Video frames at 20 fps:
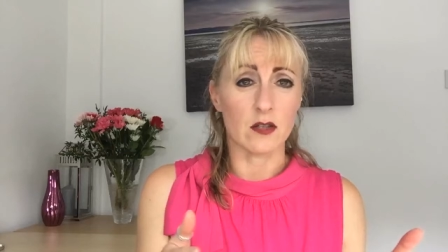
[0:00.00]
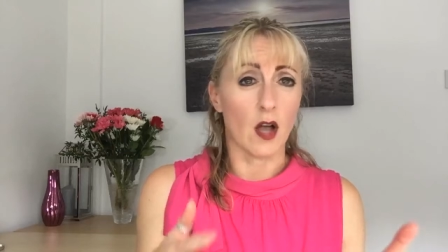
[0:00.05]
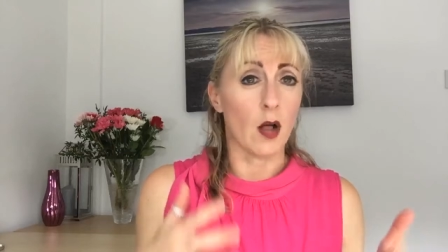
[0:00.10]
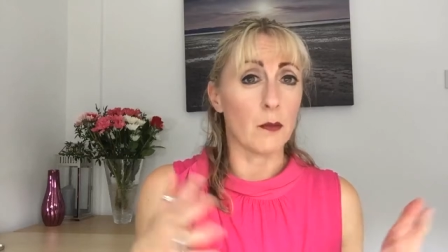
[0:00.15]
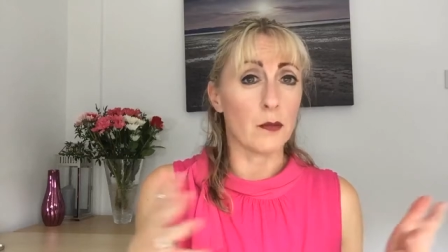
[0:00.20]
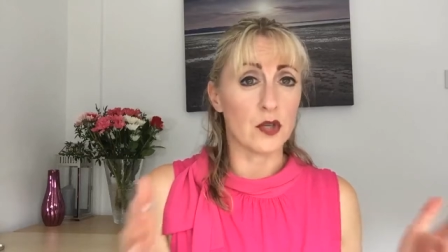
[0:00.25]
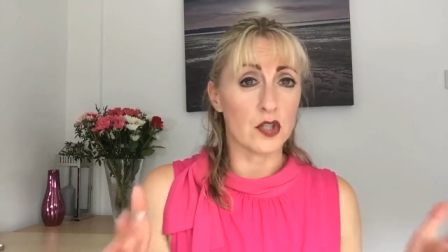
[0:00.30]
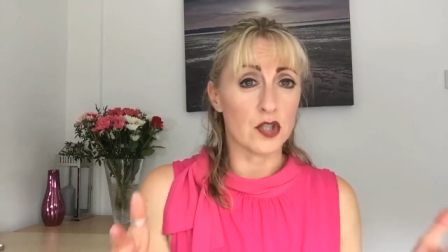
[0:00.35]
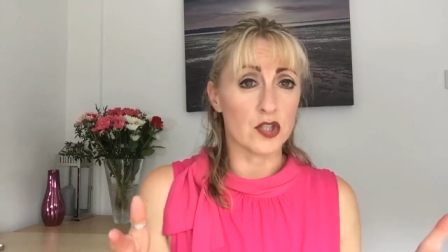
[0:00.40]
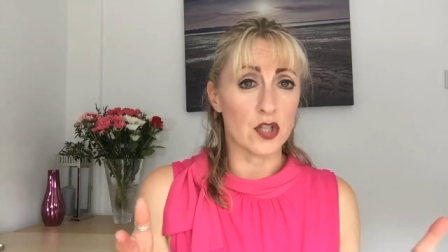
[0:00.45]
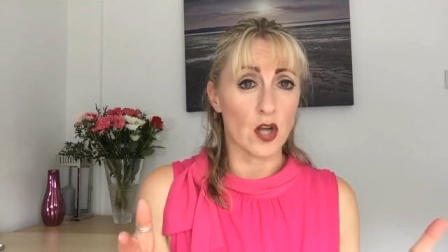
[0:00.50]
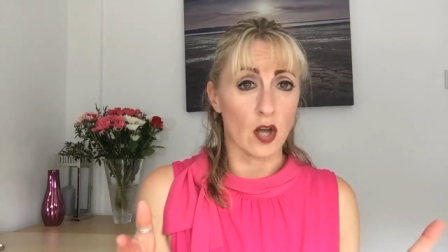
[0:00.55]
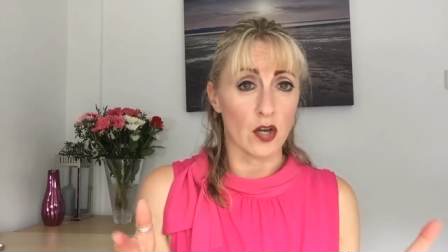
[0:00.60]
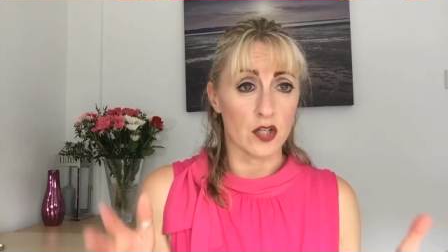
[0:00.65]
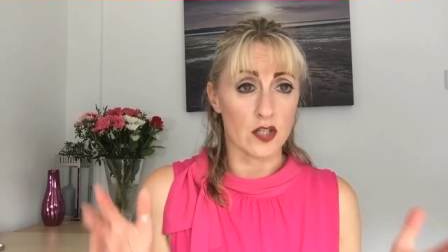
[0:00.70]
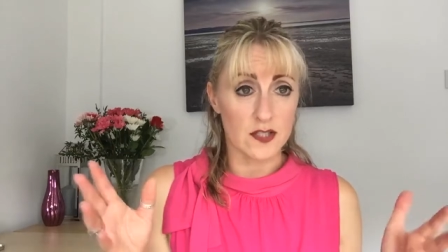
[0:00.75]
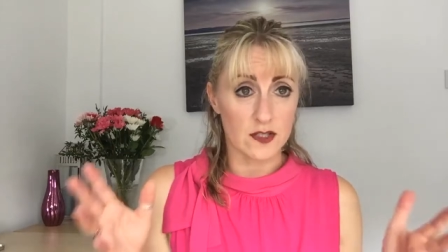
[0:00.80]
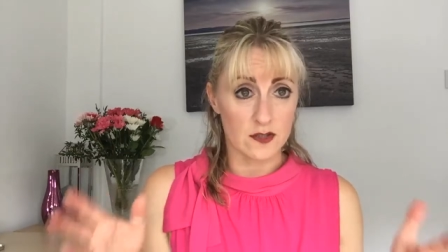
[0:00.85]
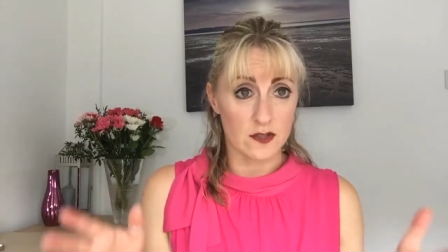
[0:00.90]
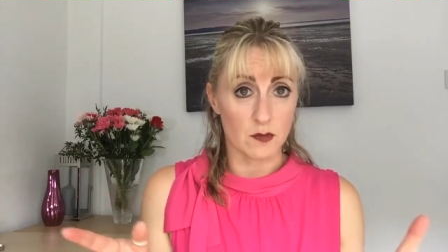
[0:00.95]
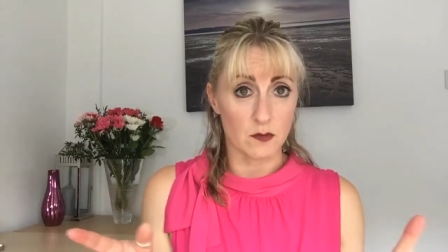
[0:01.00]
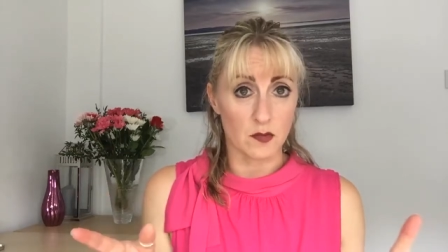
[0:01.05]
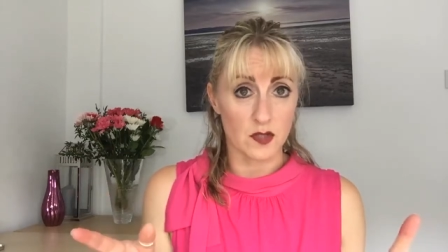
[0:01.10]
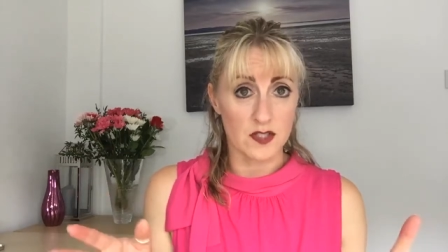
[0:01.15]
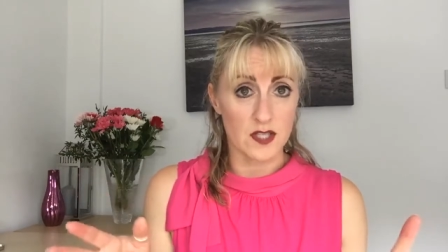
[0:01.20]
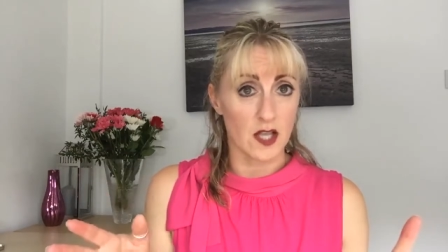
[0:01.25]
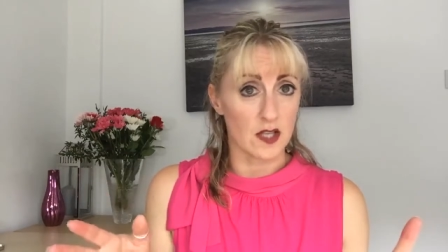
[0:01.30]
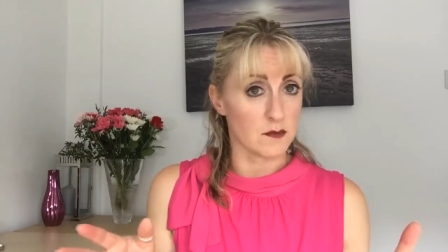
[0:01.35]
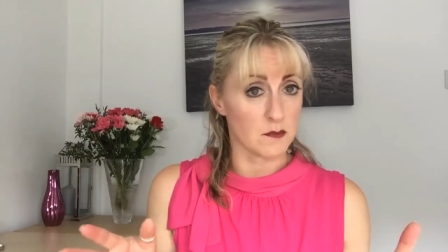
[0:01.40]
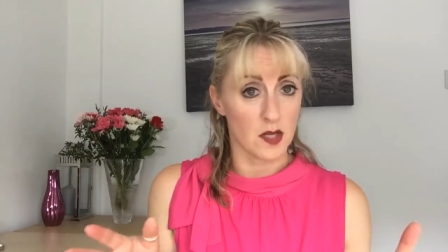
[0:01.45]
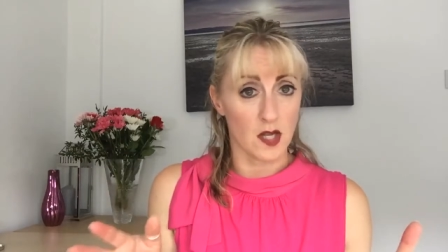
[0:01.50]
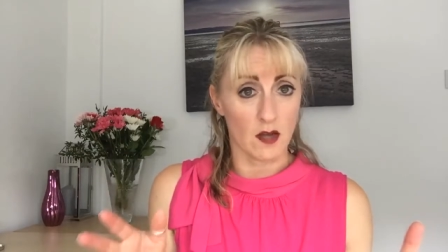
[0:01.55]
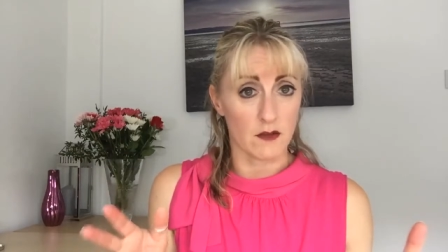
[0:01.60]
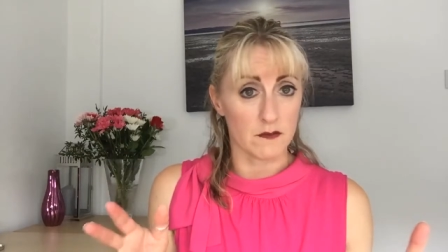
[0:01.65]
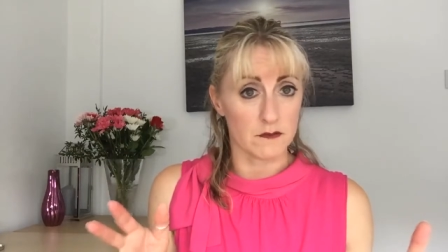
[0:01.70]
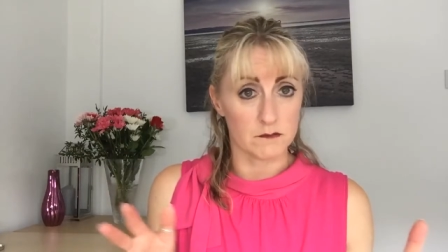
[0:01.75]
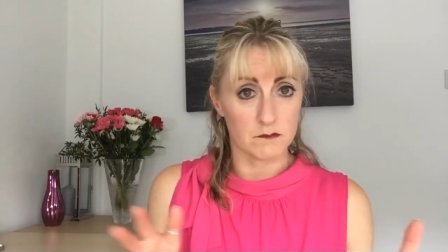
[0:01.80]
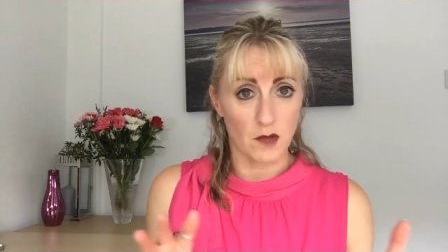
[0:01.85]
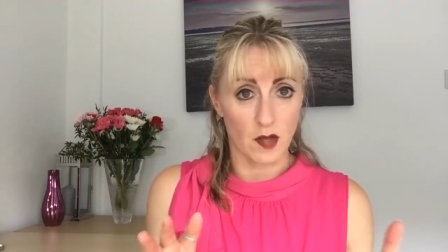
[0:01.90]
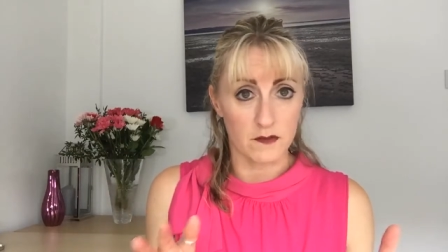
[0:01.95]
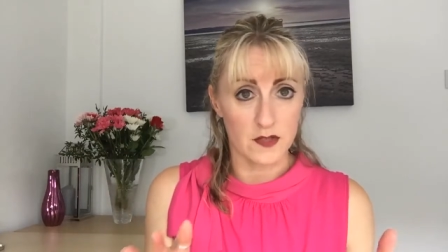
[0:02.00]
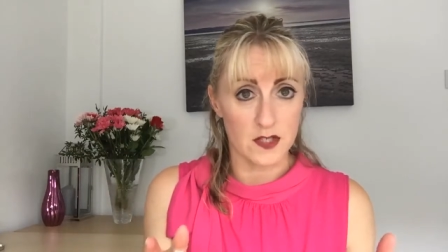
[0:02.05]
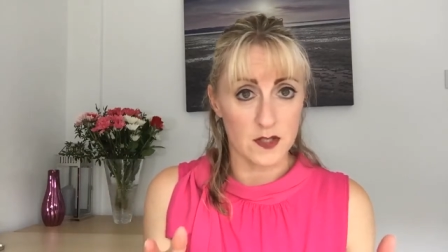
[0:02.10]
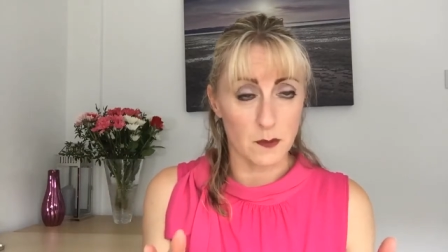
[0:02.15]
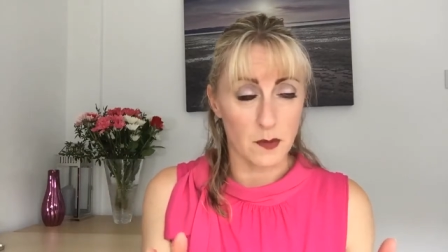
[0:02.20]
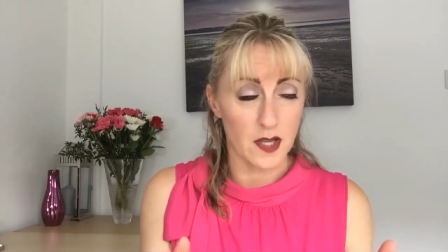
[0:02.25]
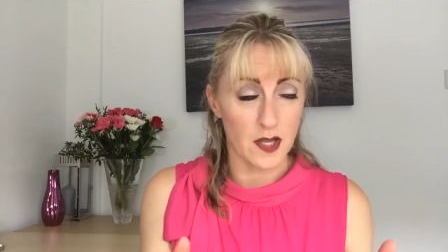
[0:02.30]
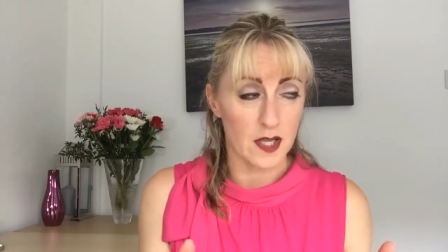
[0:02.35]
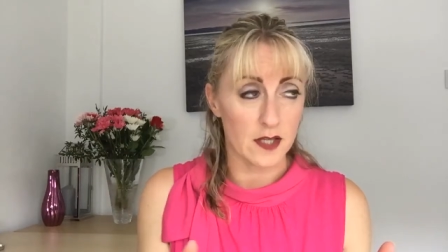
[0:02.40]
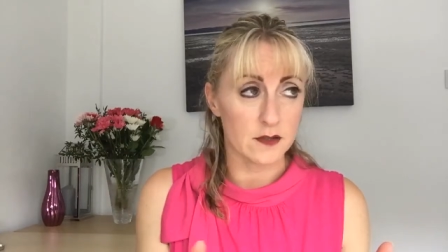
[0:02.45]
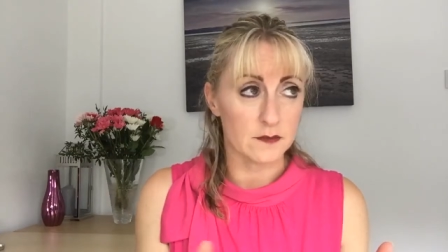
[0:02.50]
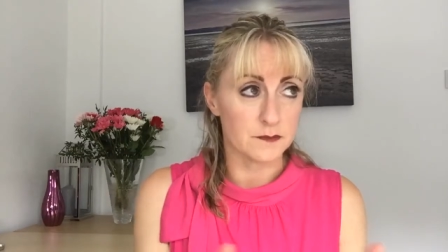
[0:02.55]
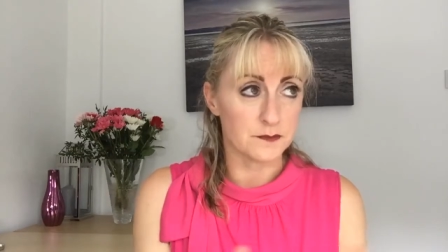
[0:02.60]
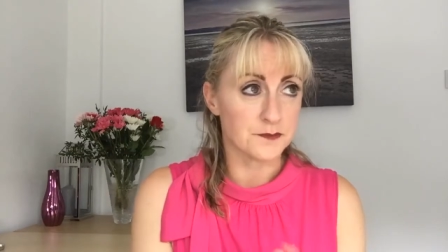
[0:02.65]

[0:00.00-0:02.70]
I'll push on until someone tells me I've disappeared.